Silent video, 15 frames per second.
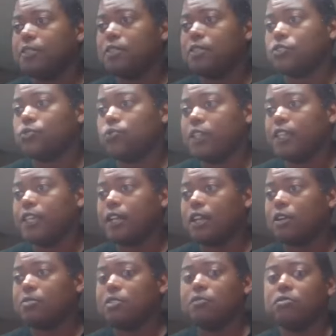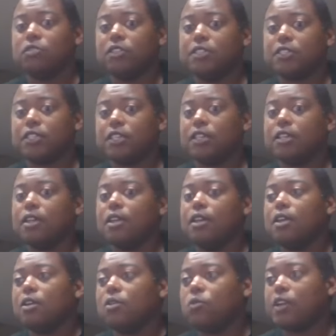this weekend I'll be releasing
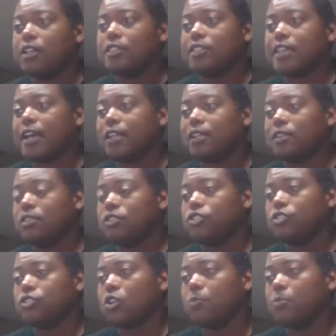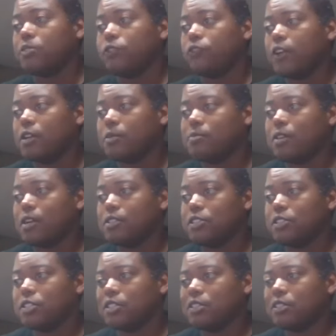what exactly the scope of the final
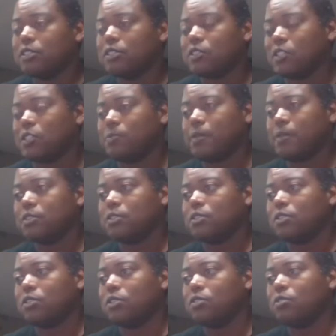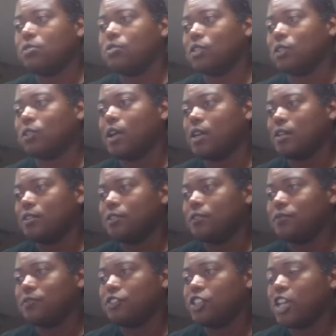project is. Expect to use a lot
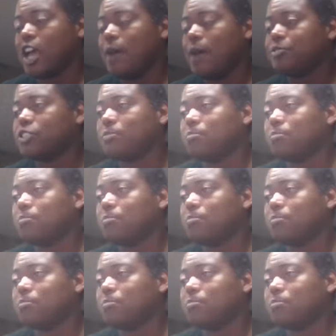of JOption